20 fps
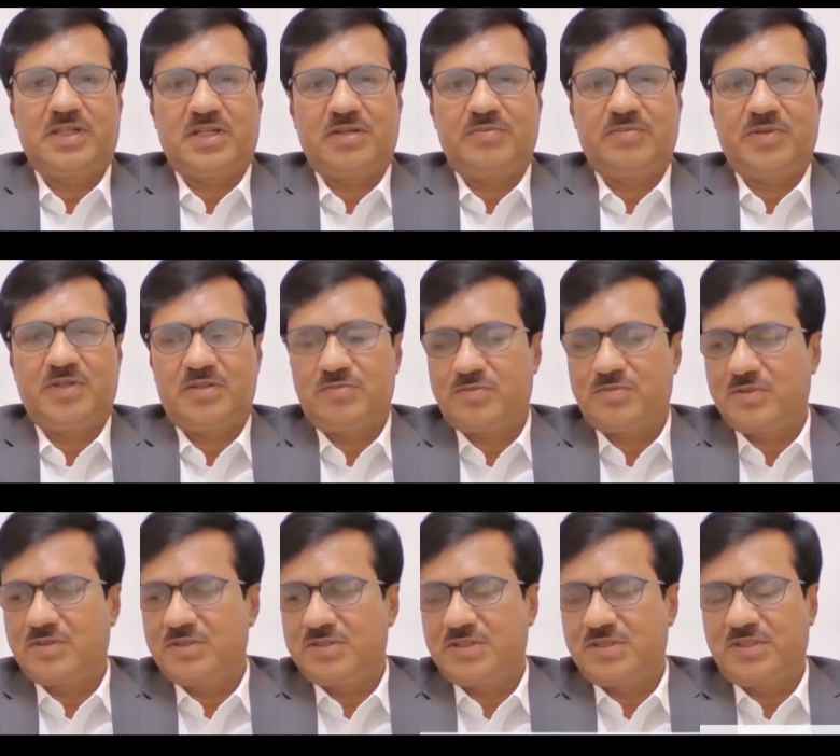Data Bank
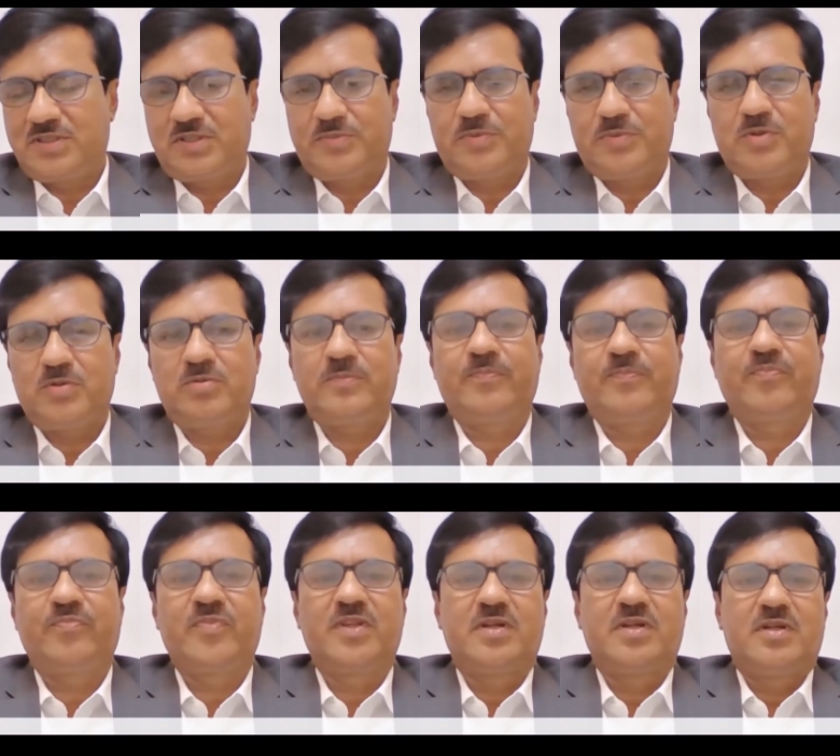for this interview.
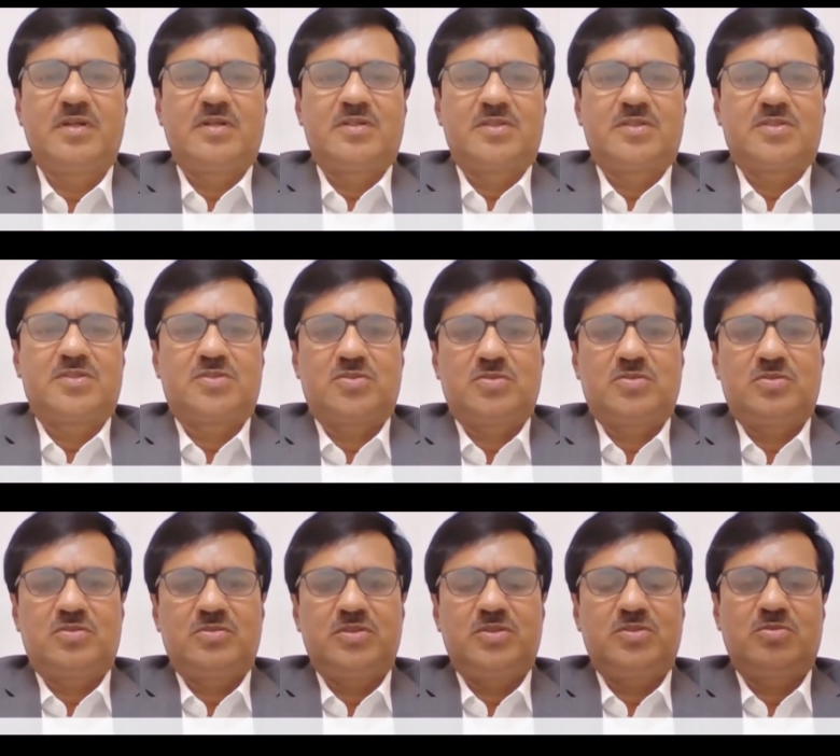
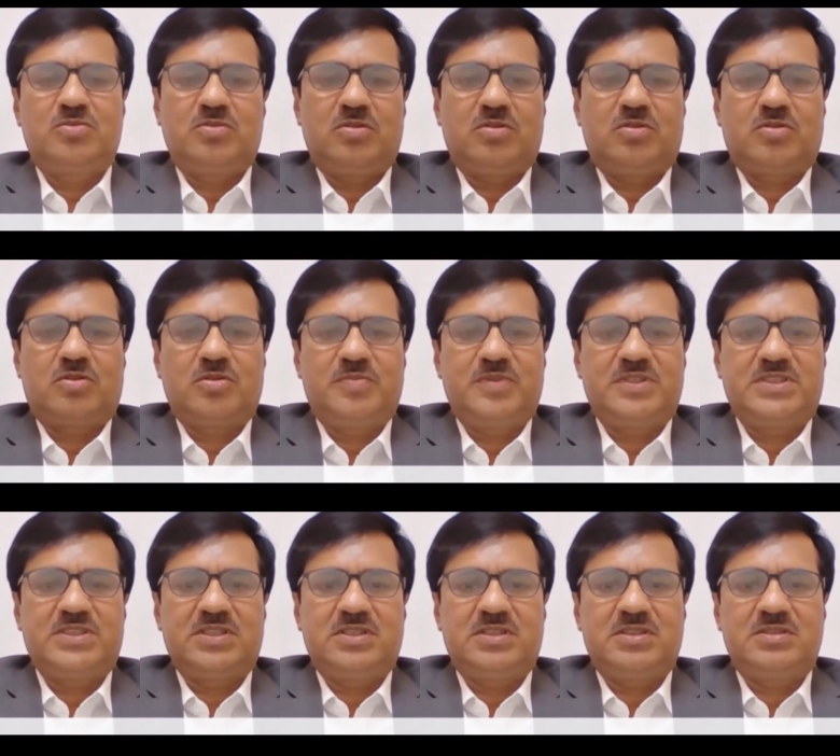So,
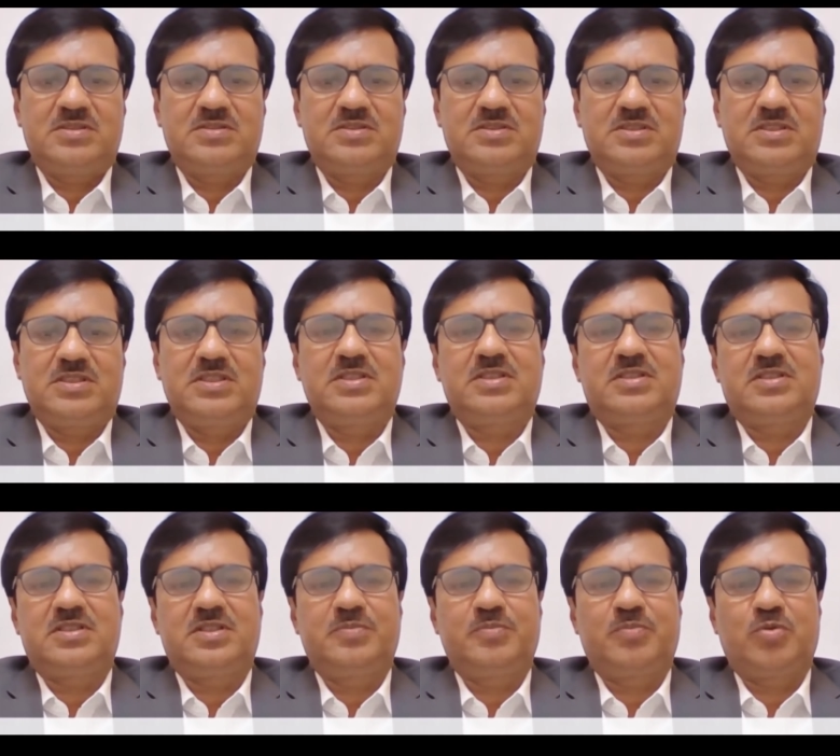automation, it
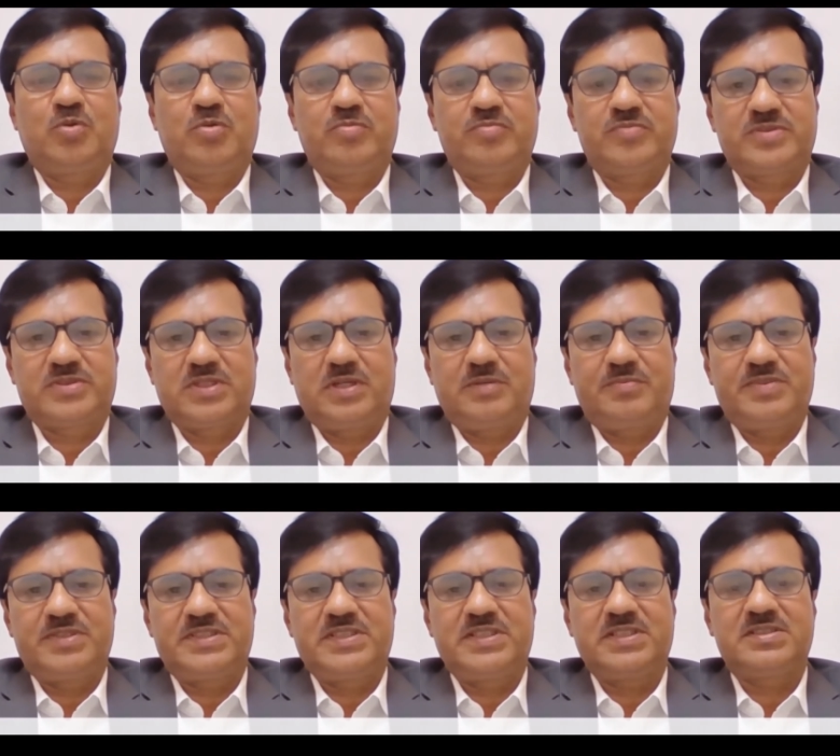improves
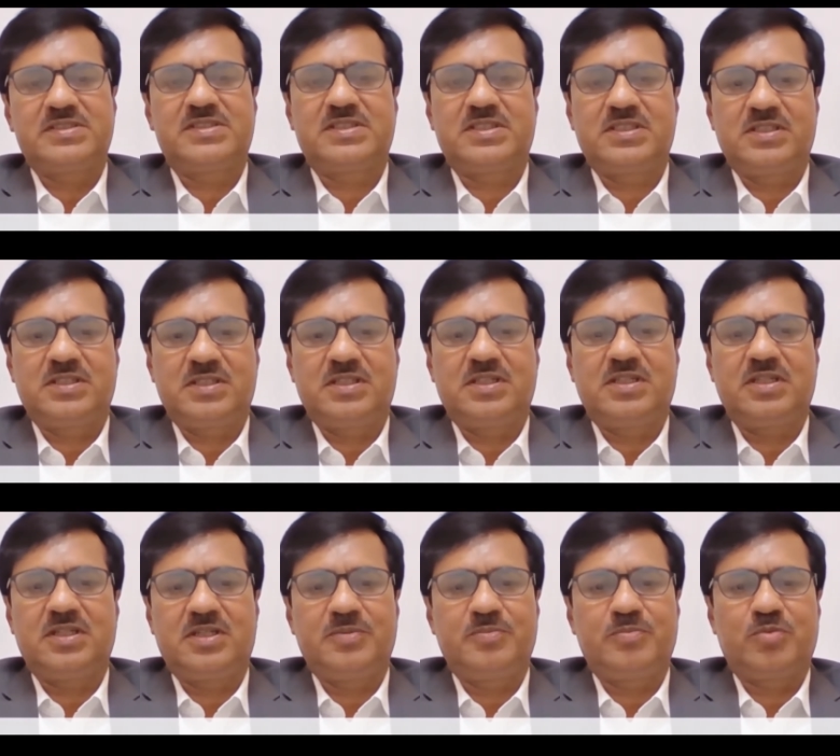efficiency,
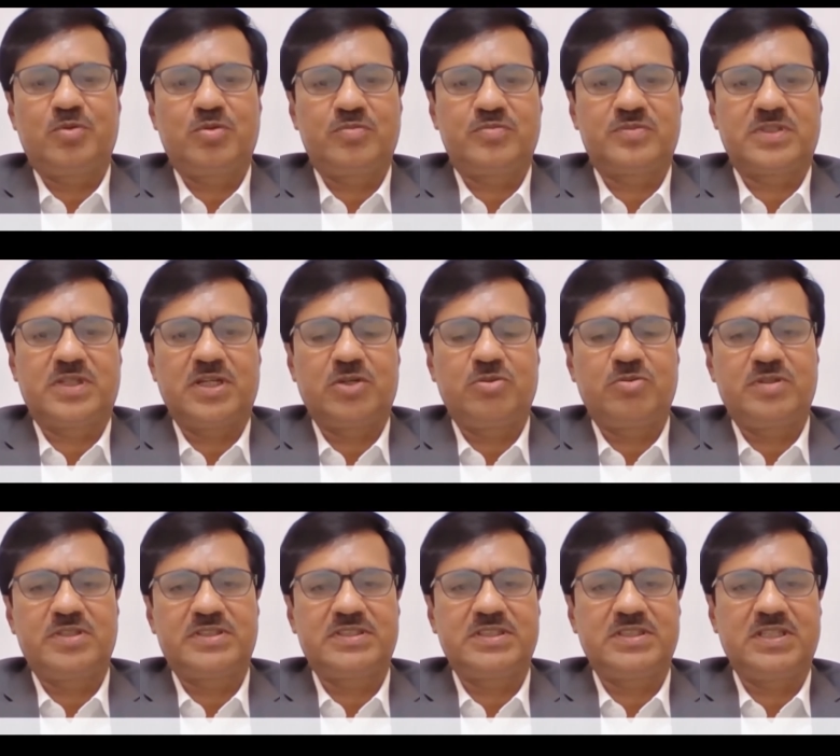it improves
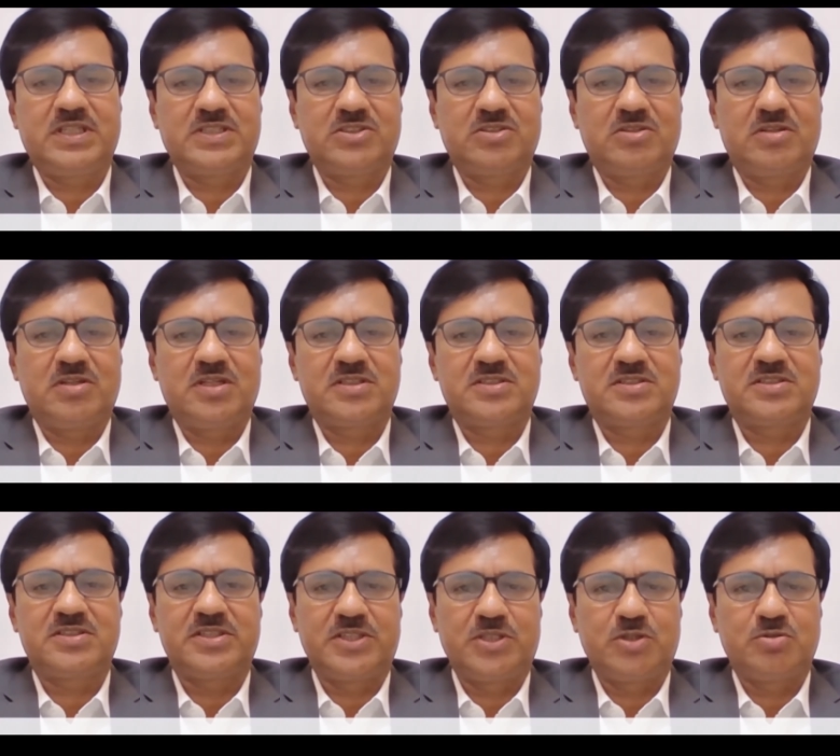accuracy, as well as
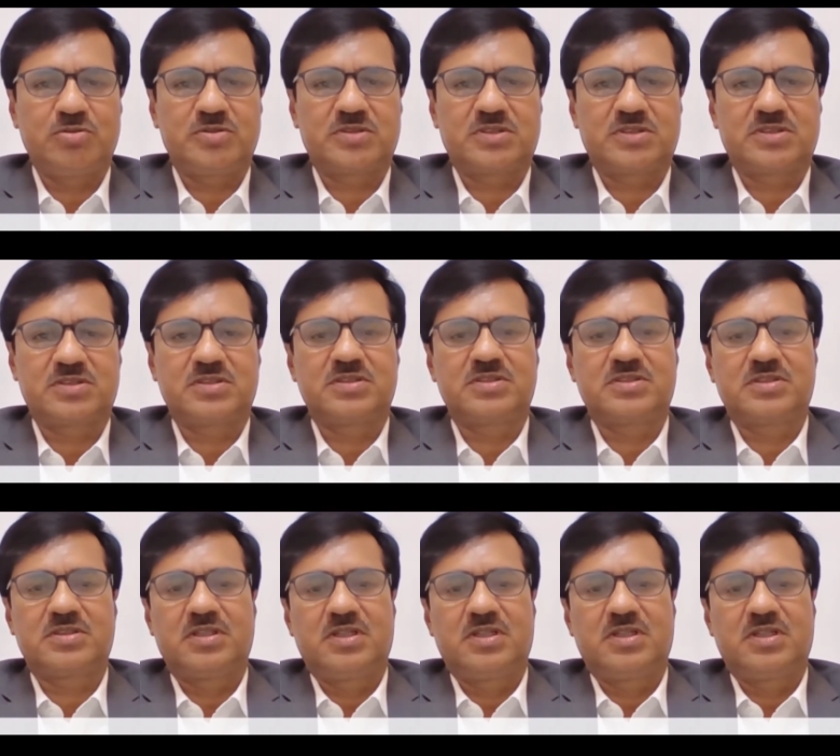it reduces